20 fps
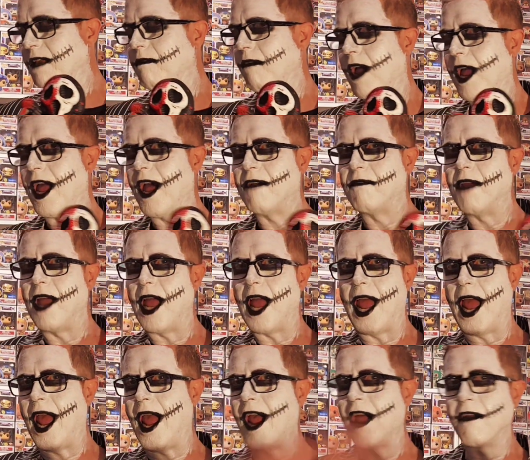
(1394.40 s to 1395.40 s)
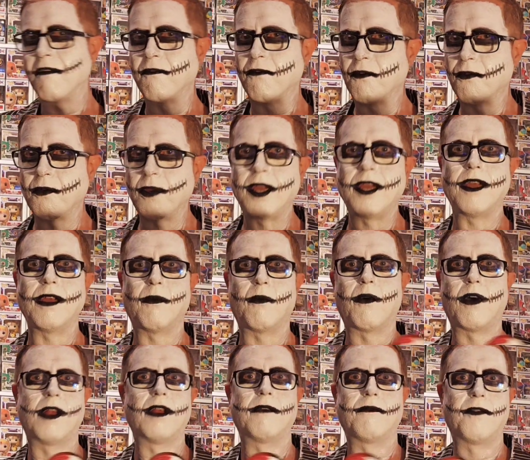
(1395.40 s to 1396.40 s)
I have every
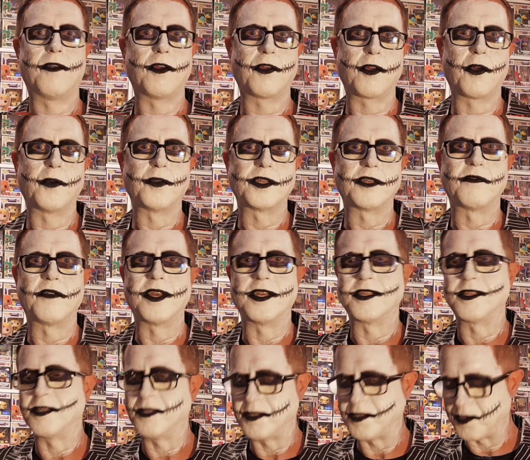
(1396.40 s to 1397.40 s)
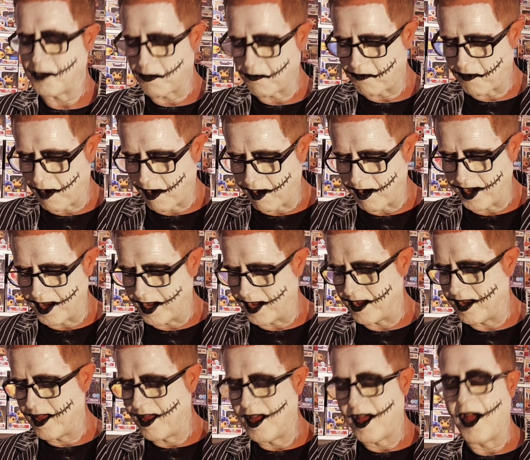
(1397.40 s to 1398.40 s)
one of their ghost faces so far, and
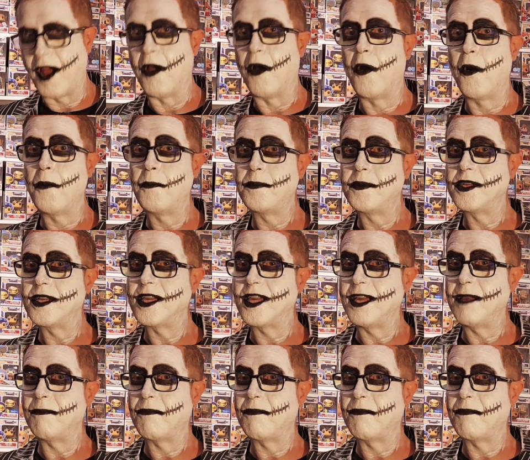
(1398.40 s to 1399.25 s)
I hope to keep